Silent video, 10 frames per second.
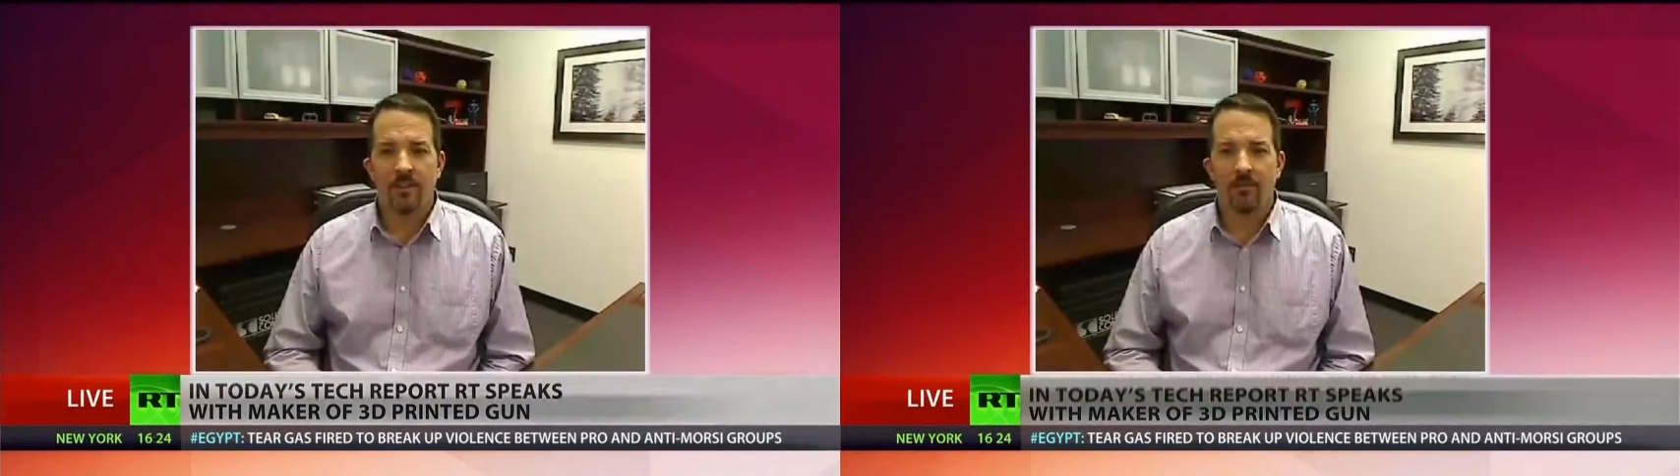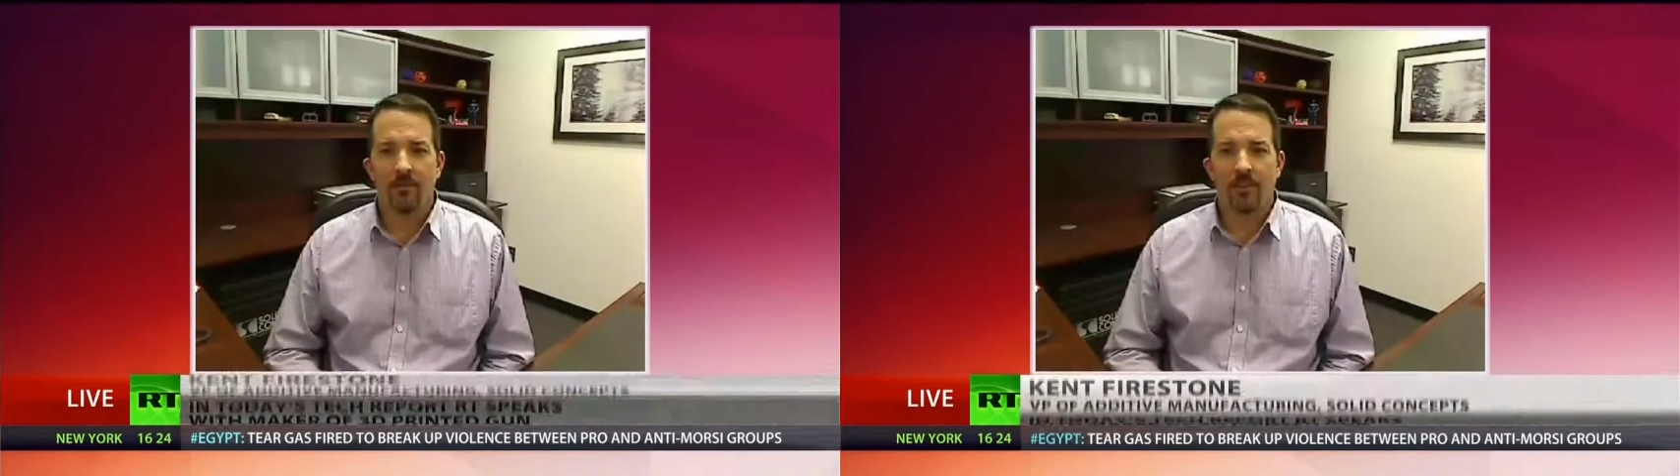
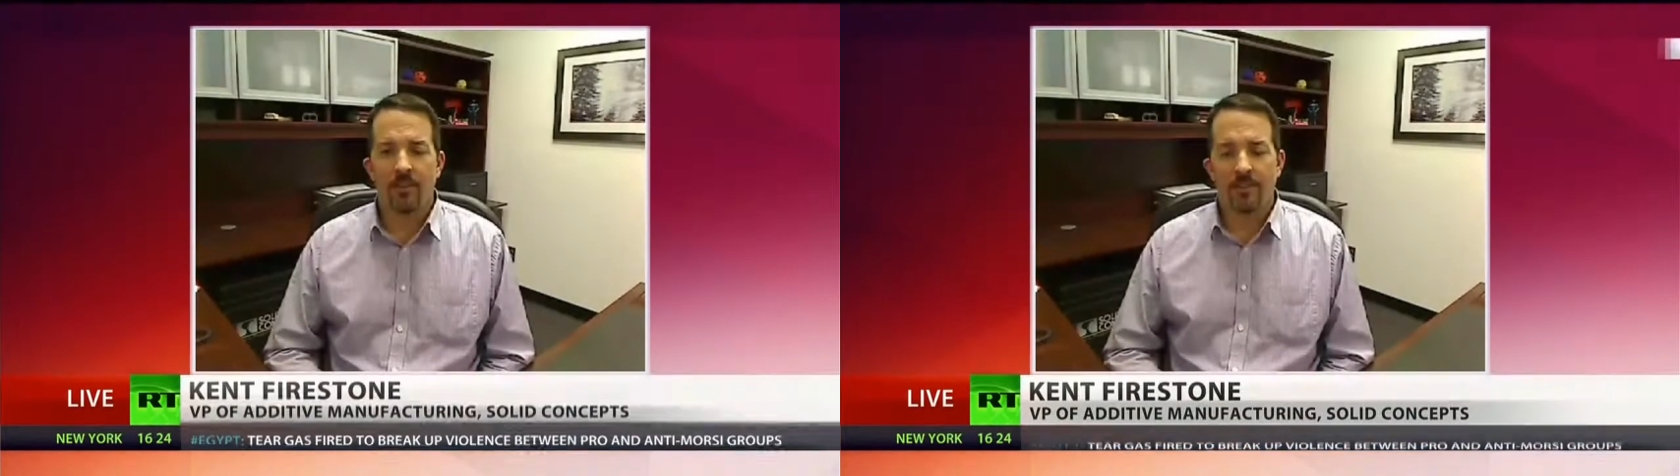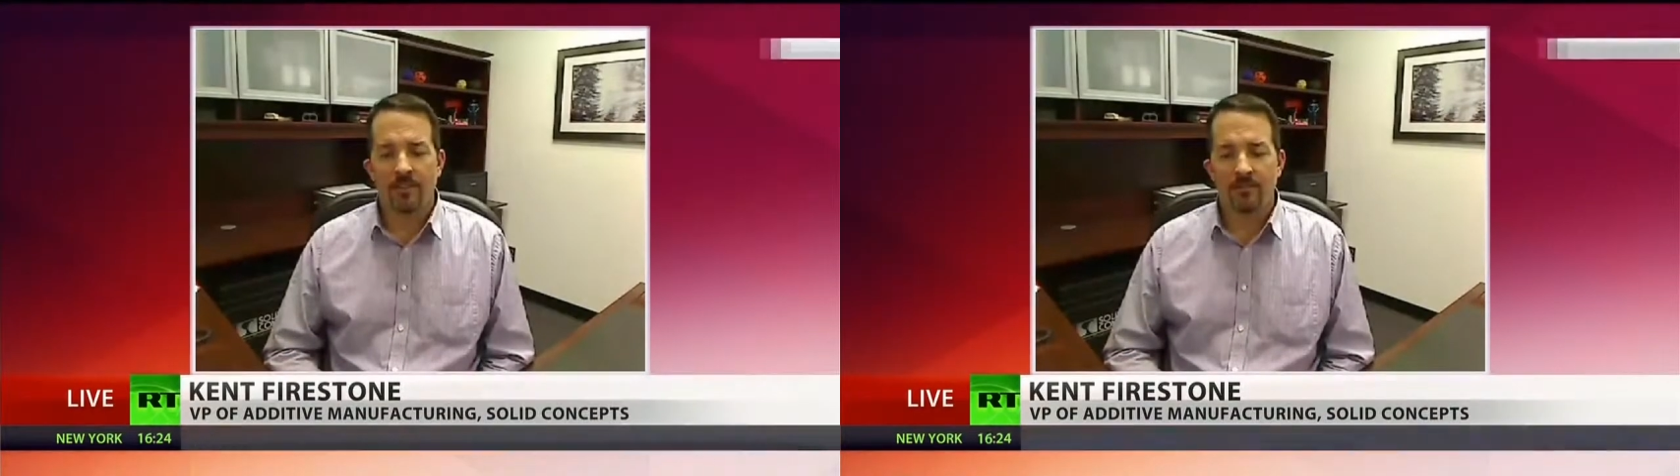one
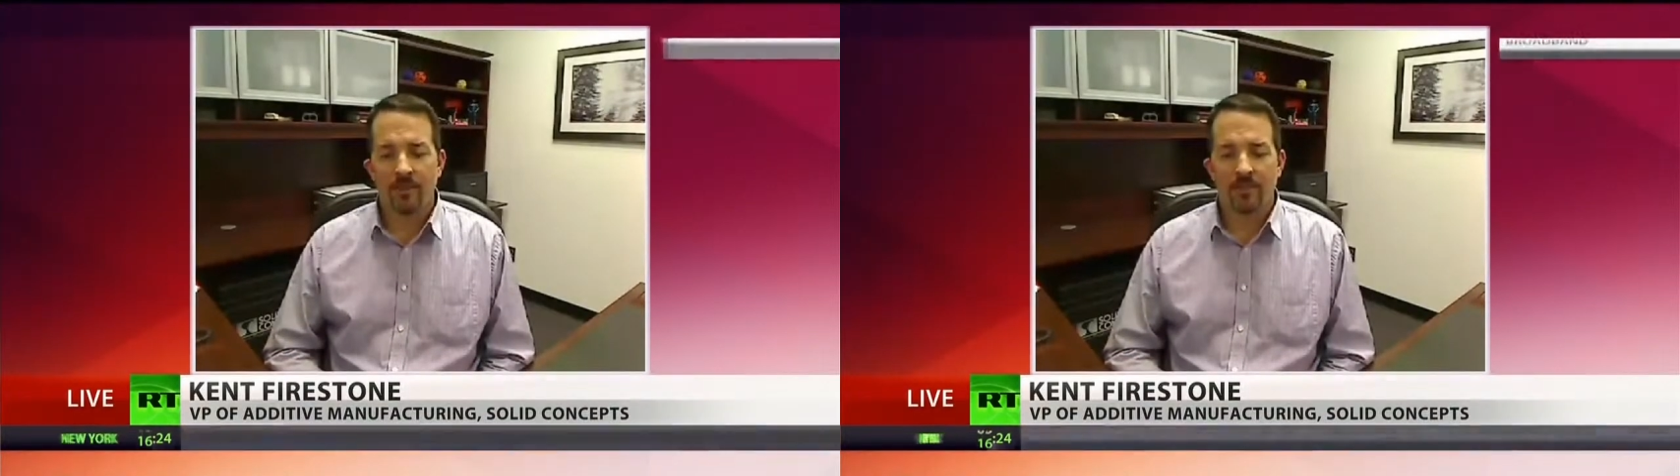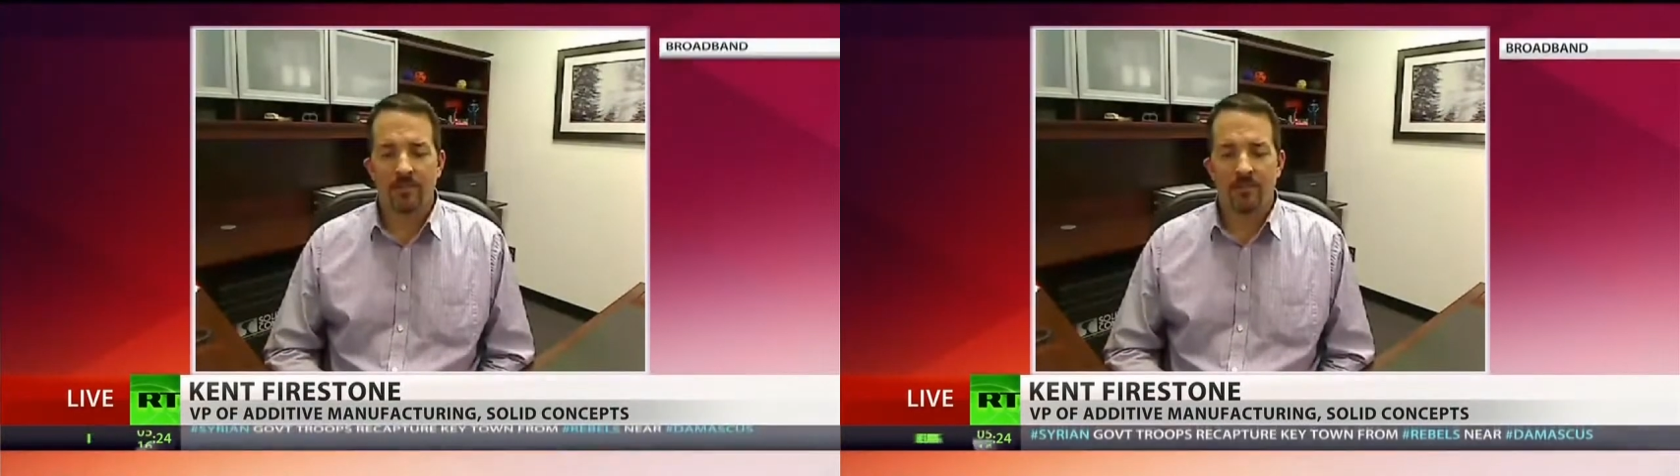thing to
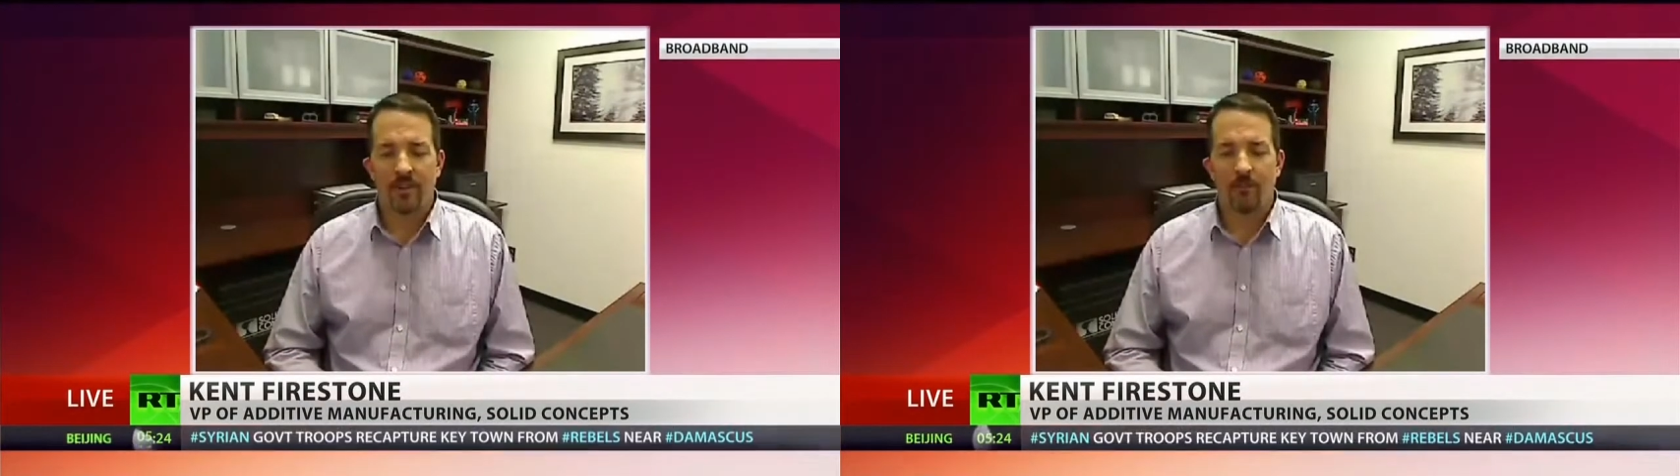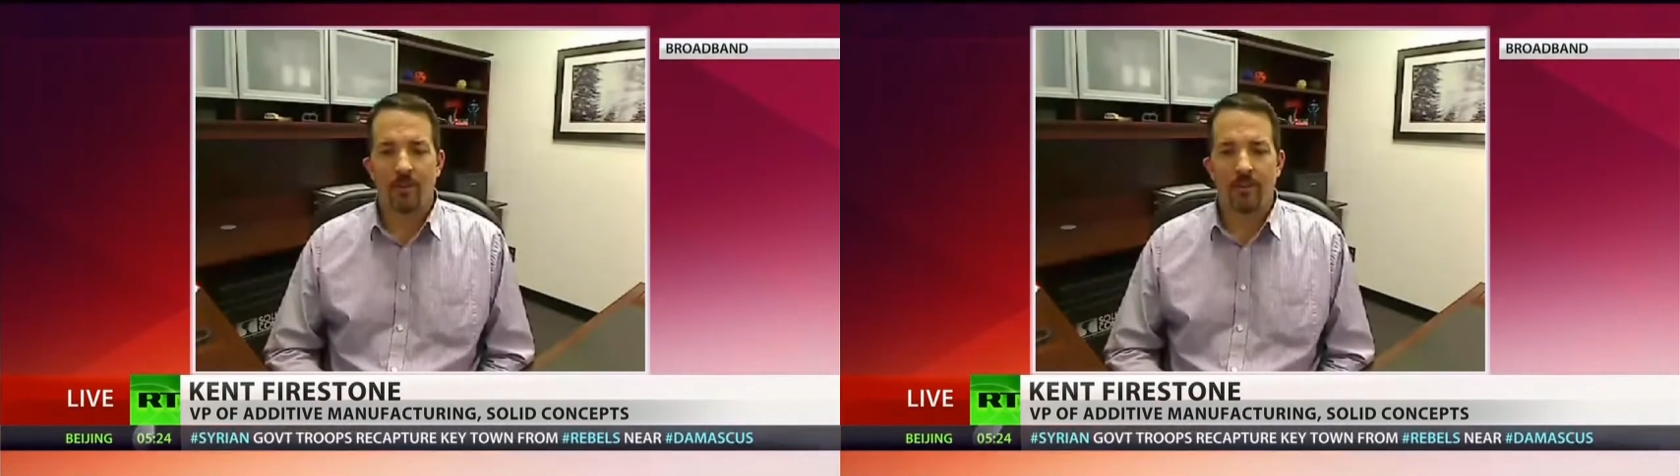make sure
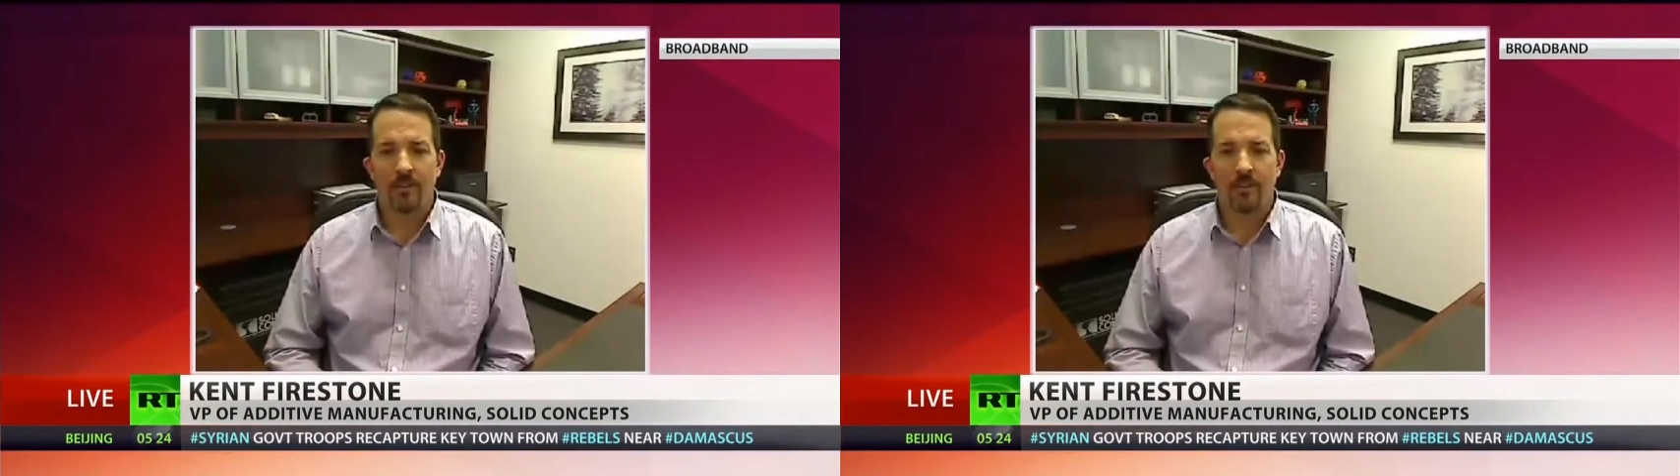everybody